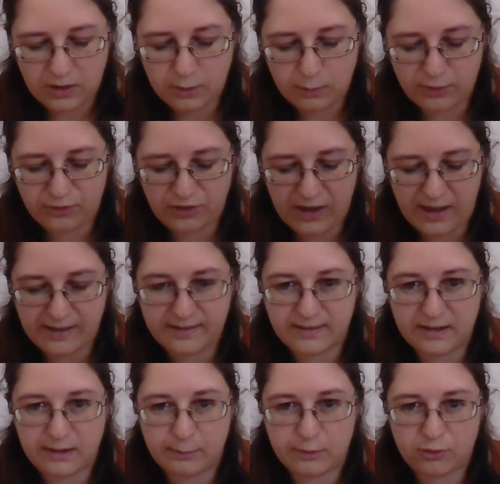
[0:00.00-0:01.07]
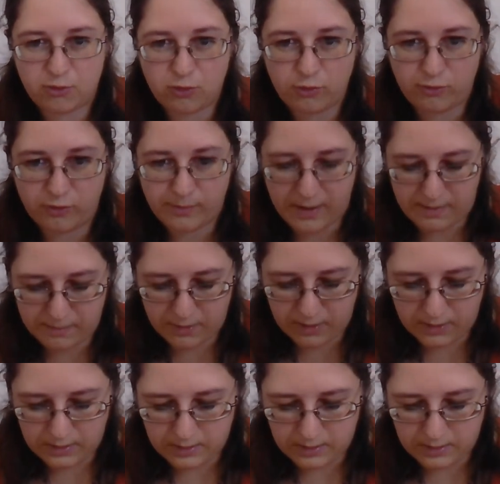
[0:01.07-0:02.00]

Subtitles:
which she hastily withdrew from him.